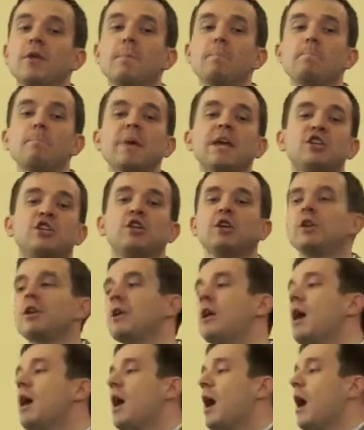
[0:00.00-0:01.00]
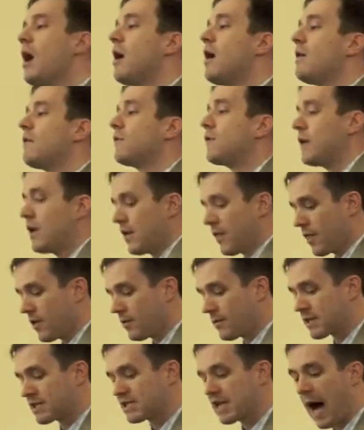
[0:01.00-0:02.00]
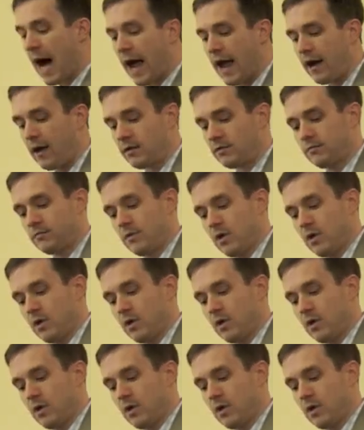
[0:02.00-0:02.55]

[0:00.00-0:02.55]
to the mission of the Messiah.